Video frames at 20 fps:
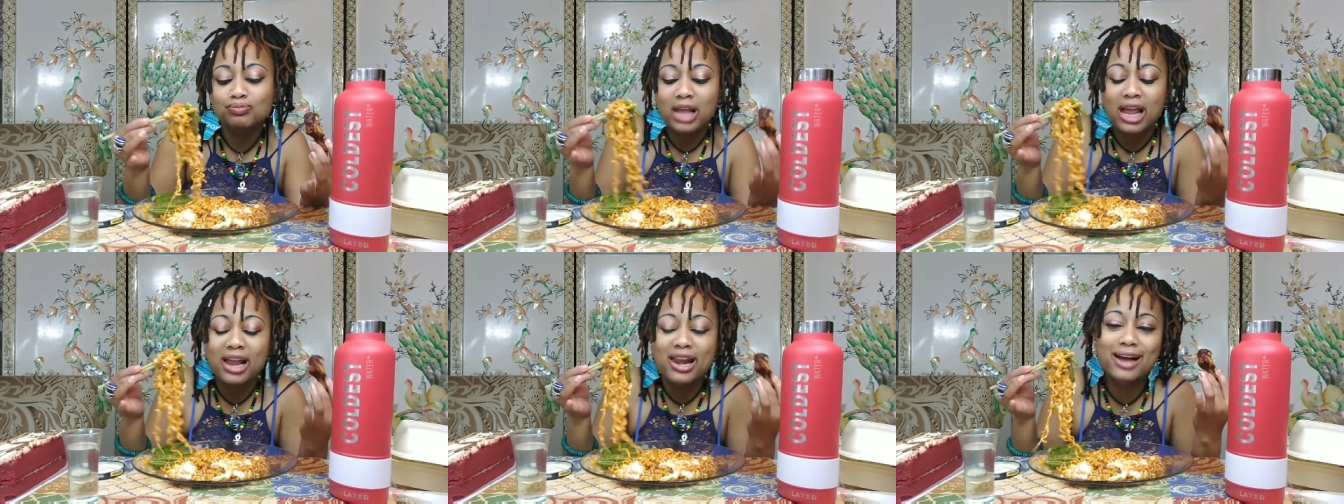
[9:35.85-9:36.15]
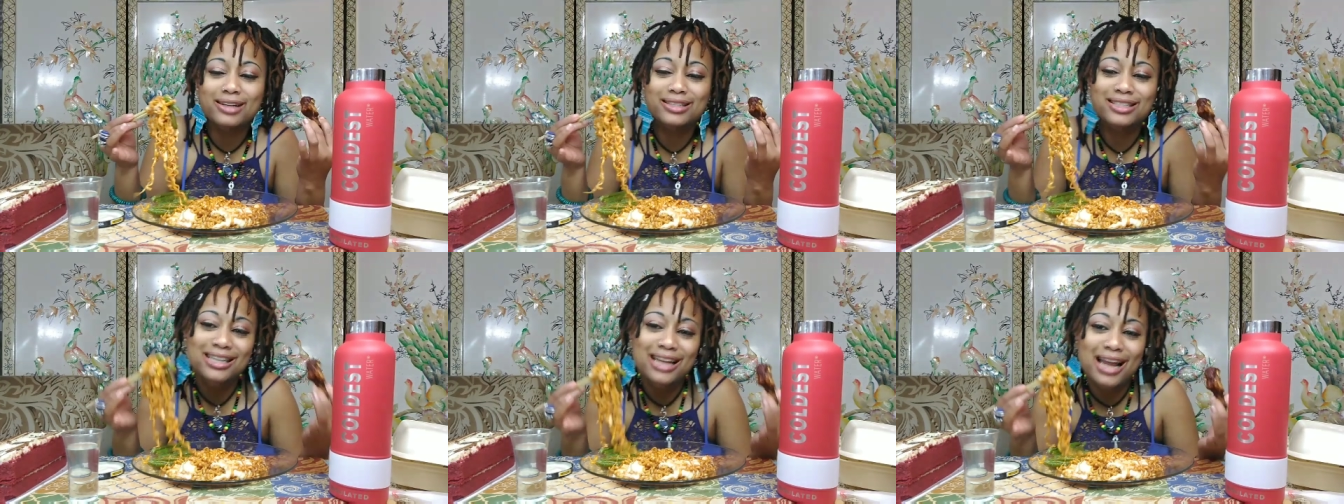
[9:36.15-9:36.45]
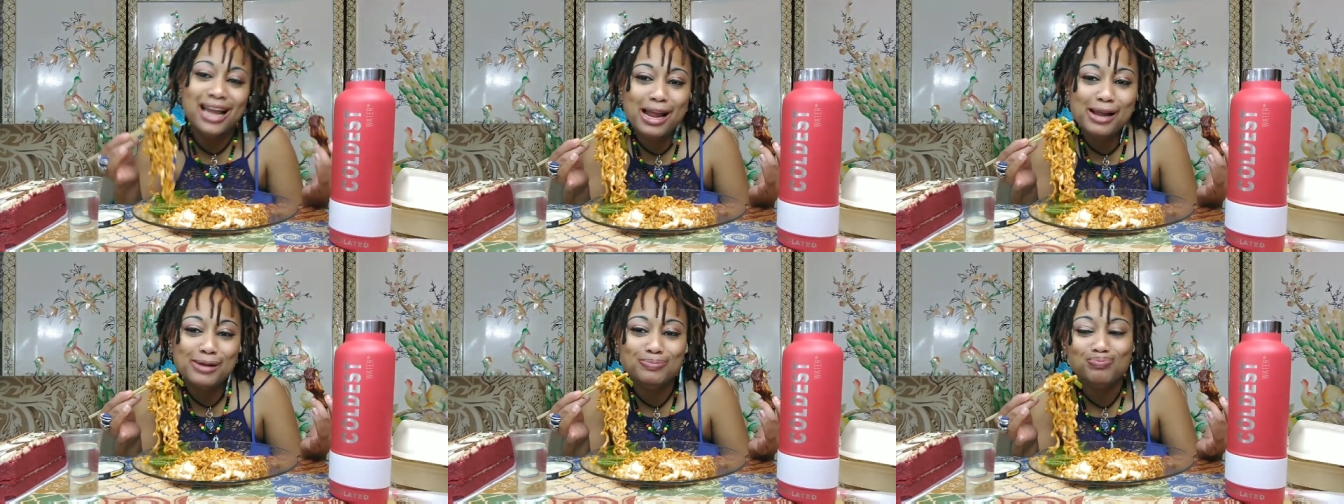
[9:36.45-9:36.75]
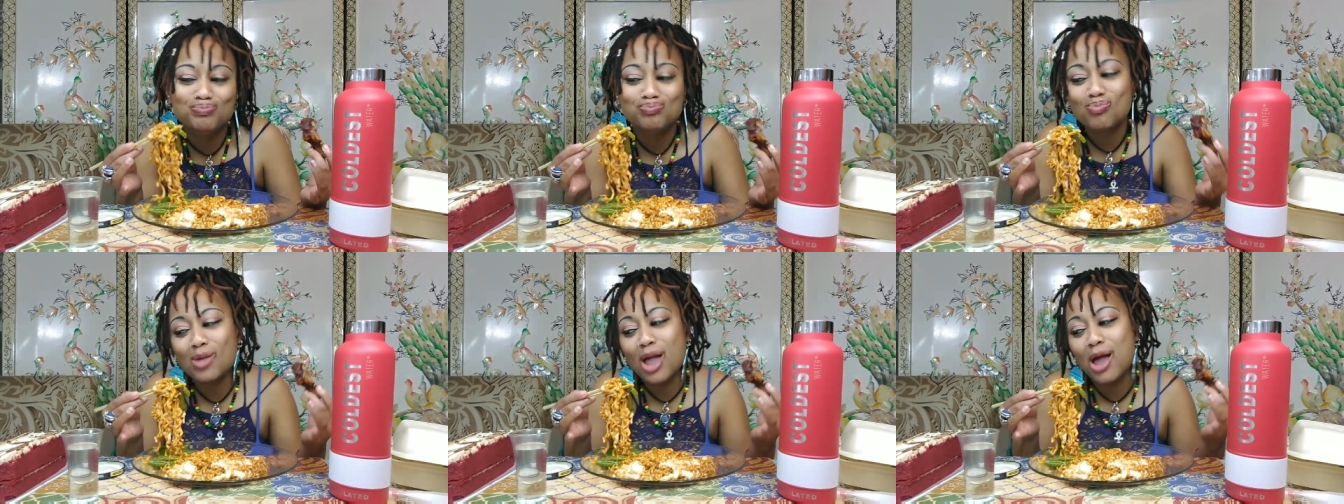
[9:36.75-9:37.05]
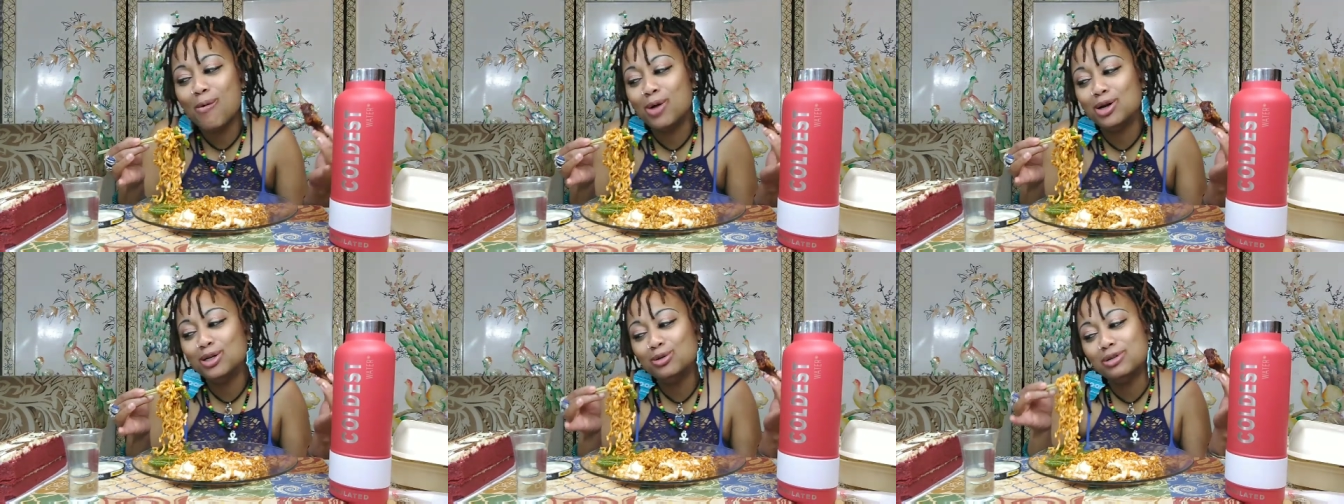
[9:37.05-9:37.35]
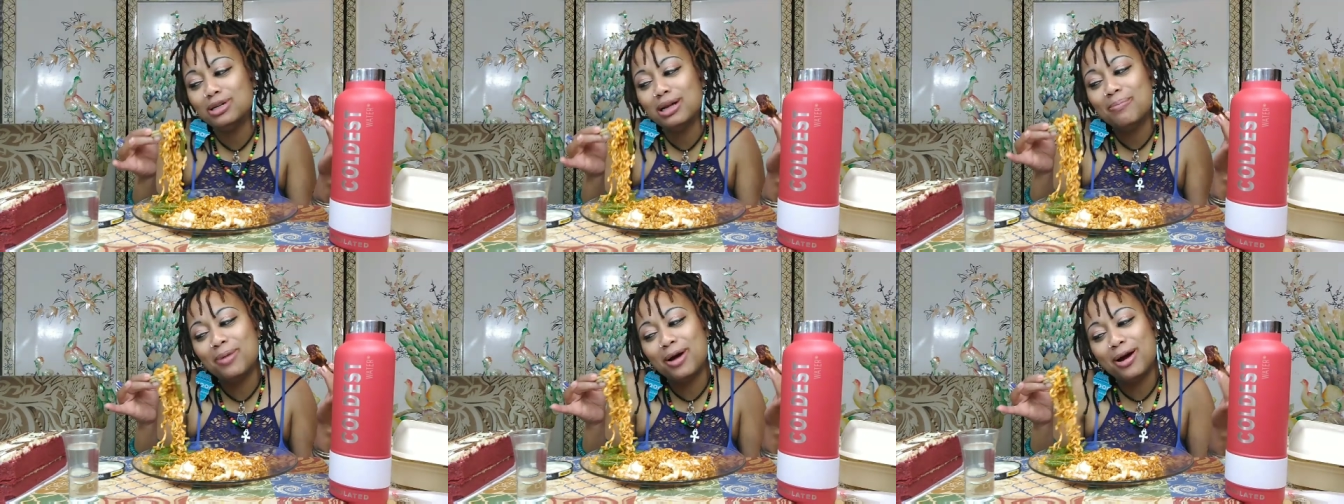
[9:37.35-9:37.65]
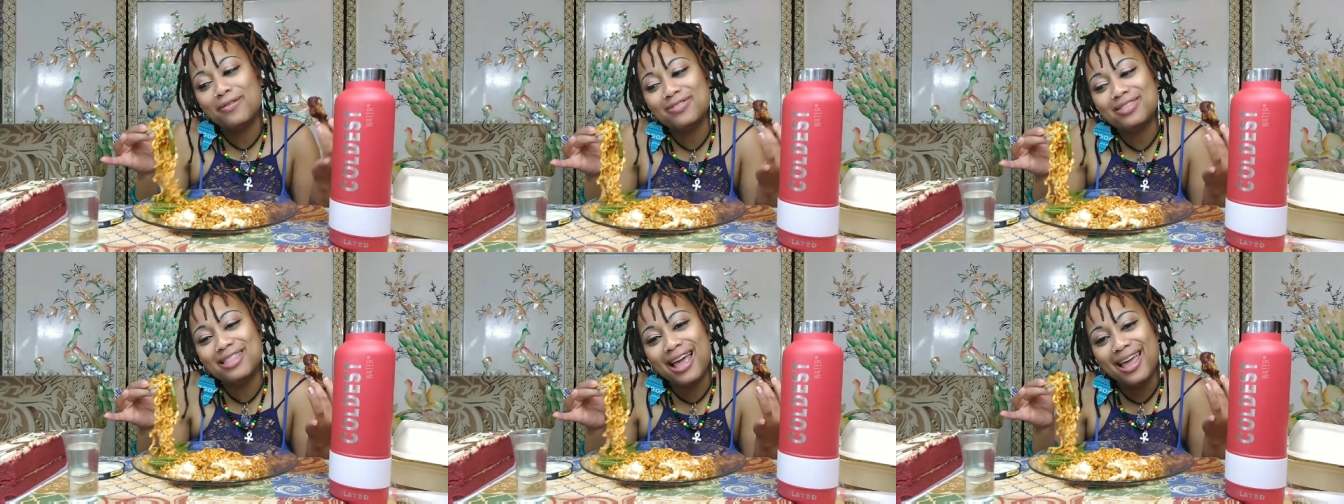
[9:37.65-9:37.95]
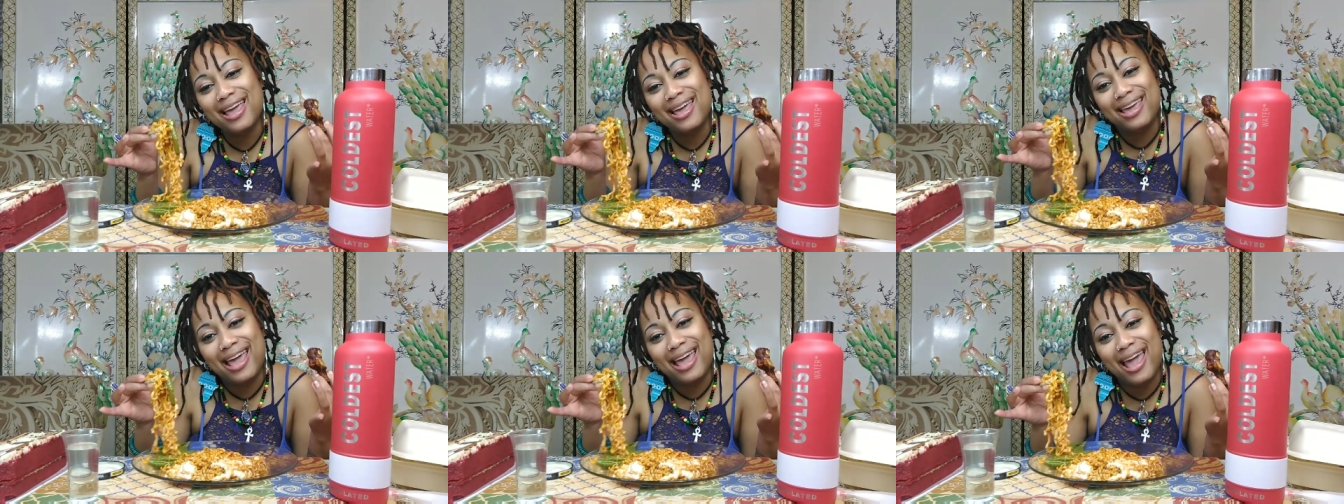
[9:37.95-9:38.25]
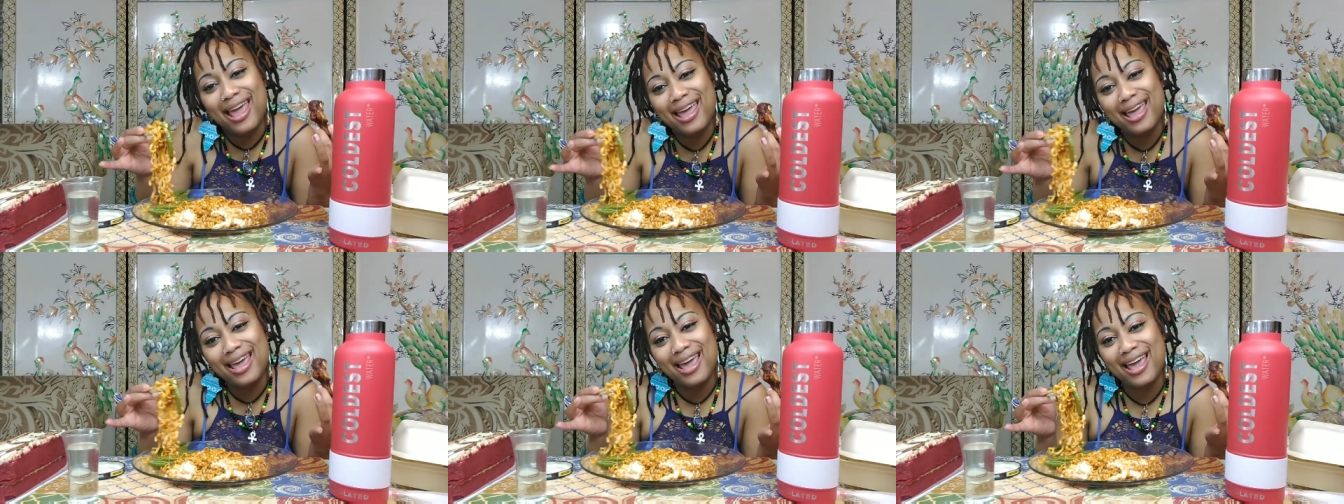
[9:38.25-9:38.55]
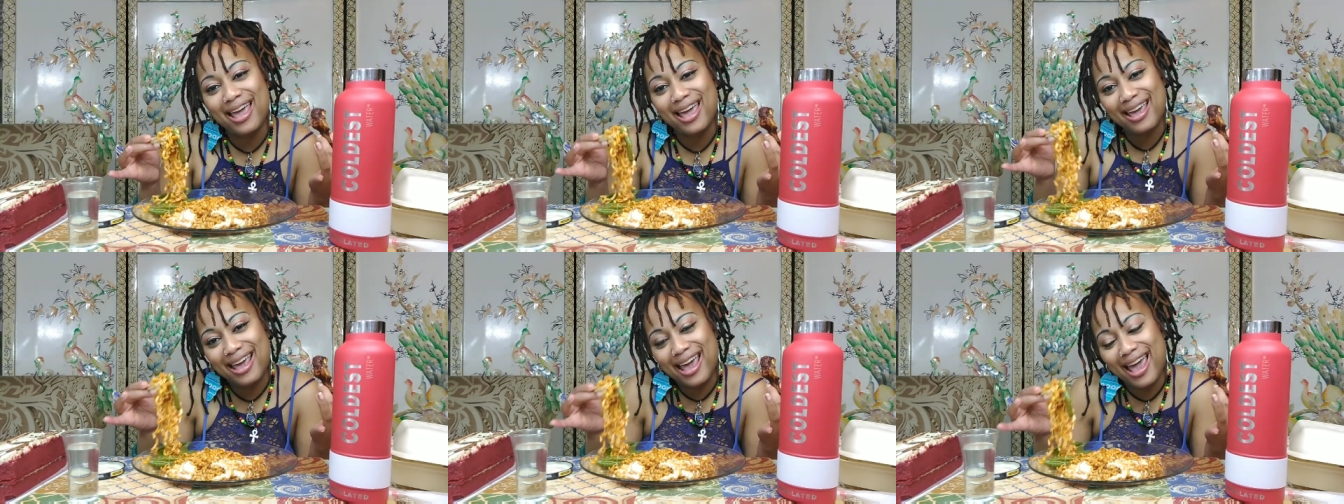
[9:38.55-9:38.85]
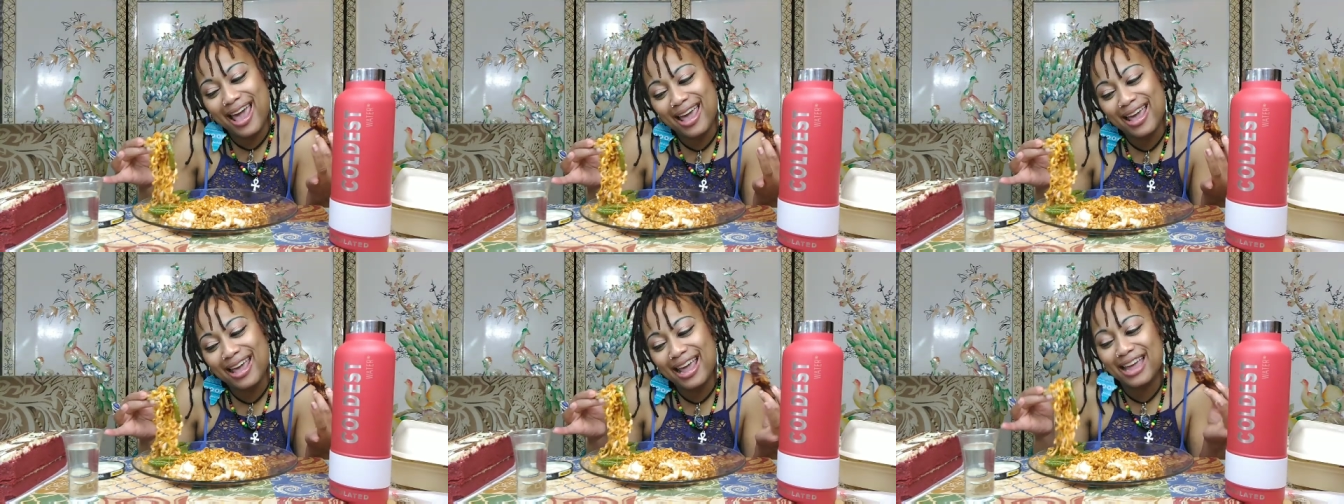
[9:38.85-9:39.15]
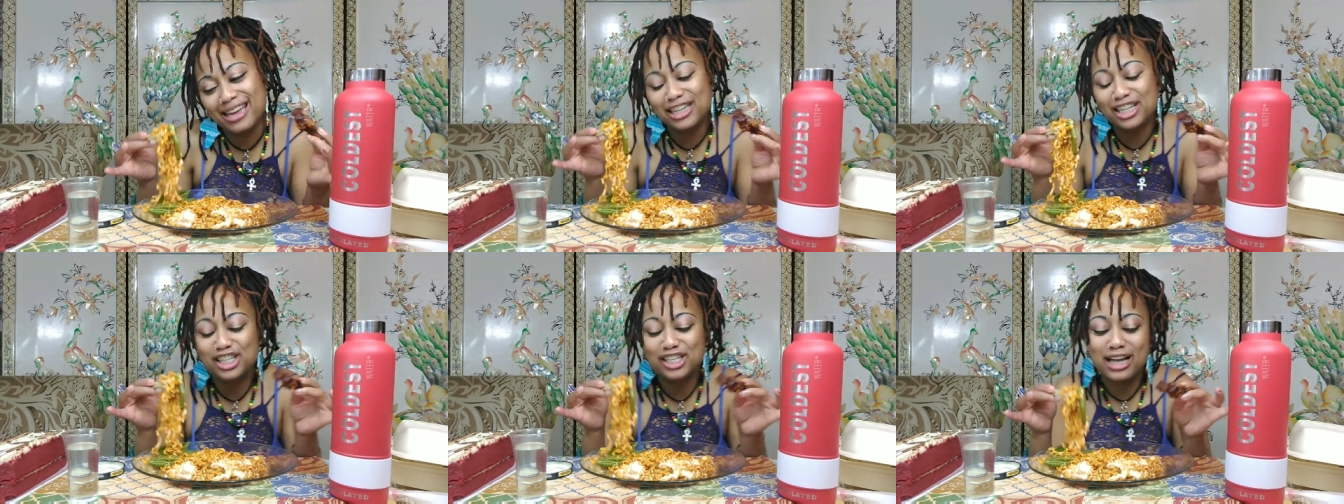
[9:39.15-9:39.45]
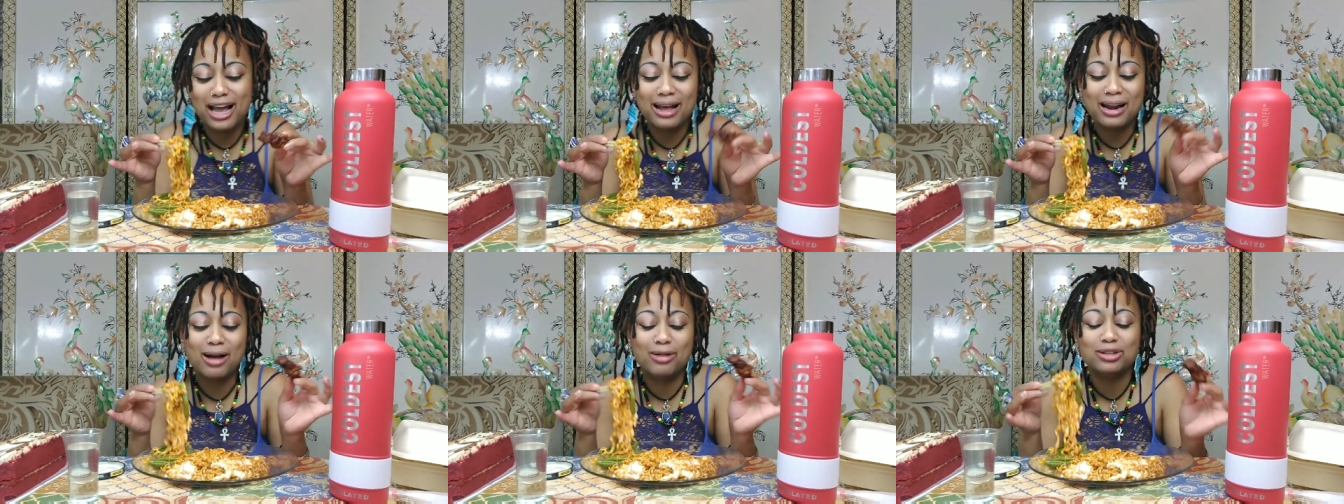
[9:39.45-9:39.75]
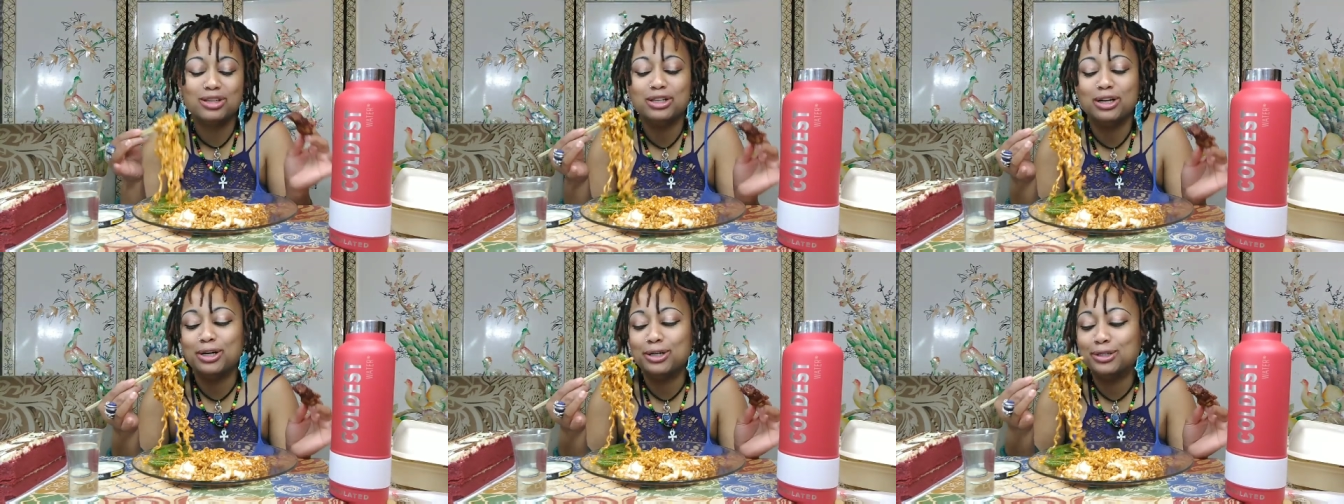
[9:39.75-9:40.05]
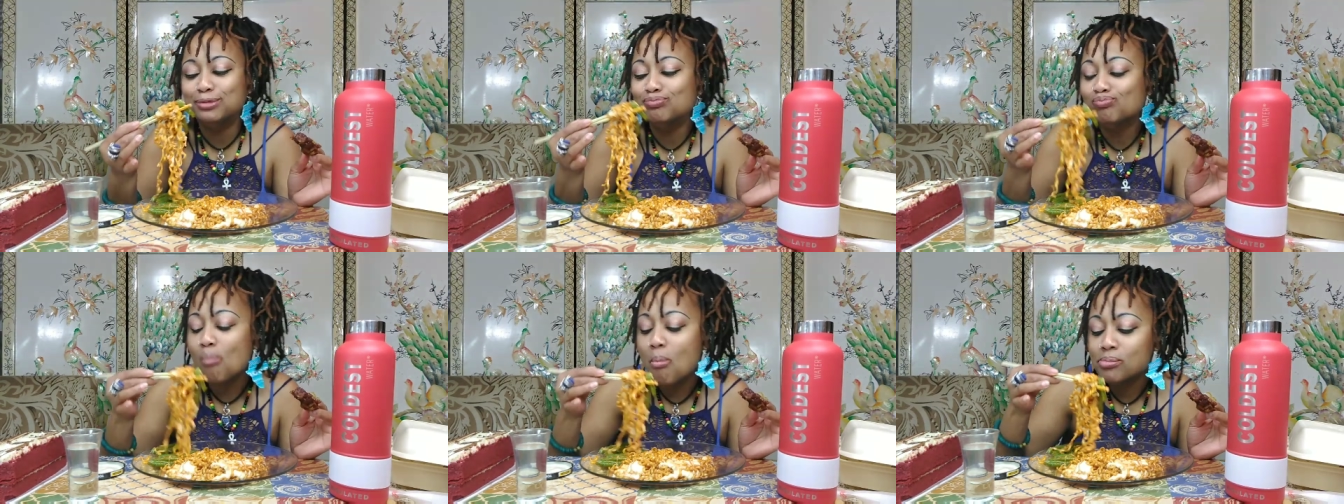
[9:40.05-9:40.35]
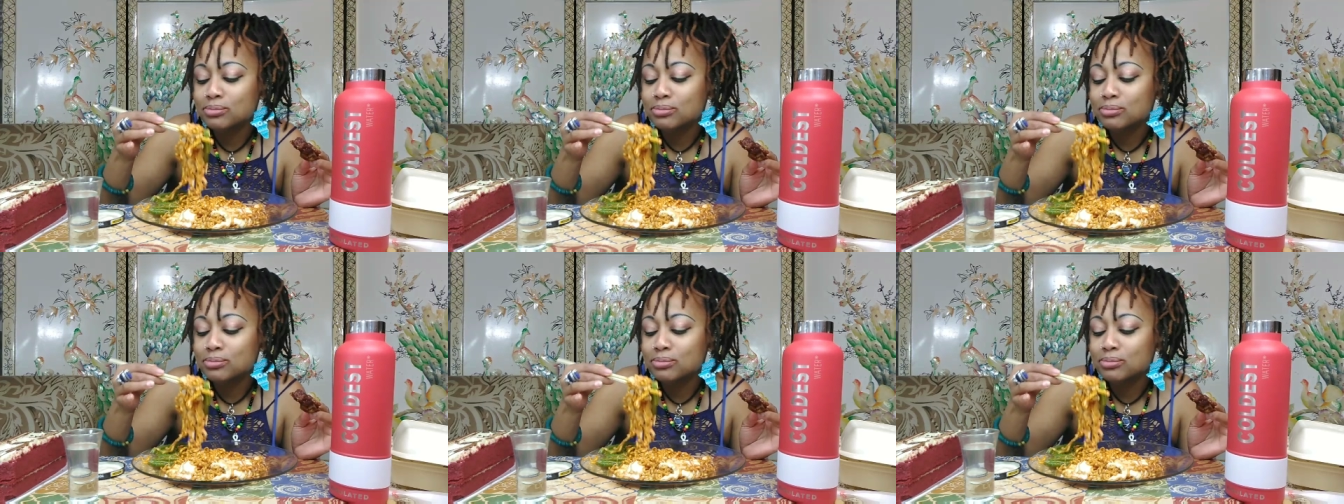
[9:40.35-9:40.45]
And now today, we're doing the birthday cake, cake, and a shout out, y'all.